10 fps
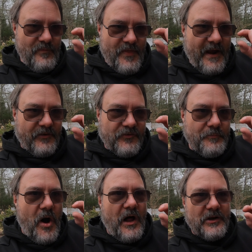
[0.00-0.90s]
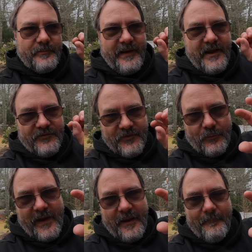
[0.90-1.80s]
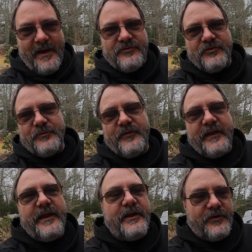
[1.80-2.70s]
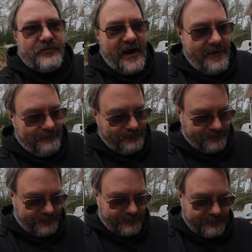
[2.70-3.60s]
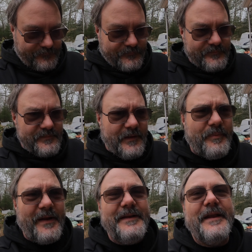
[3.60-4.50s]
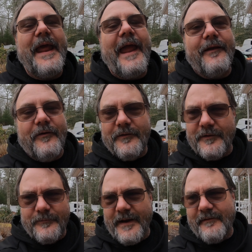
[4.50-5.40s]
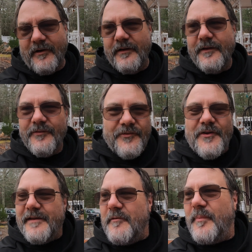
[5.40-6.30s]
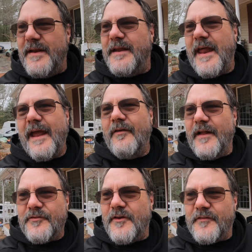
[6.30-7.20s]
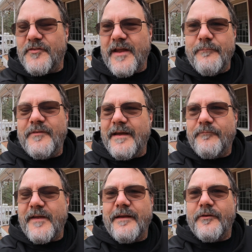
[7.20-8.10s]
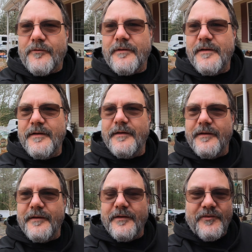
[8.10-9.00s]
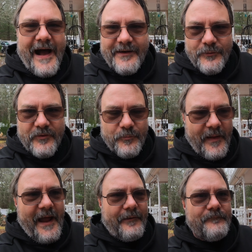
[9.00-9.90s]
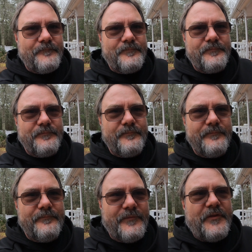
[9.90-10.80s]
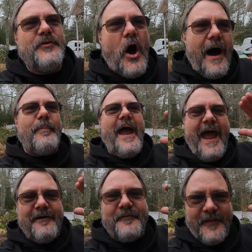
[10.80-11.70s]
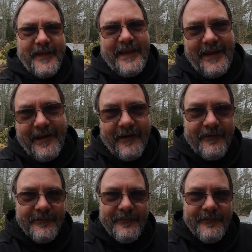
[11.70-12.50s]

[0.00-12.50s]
that is smaller because of the way it meshes with the gears, right? The pinion angle or whatever. It's not even pinion angle. That's not the same damn thing, dude. It's hard to explain. The top half of the gear,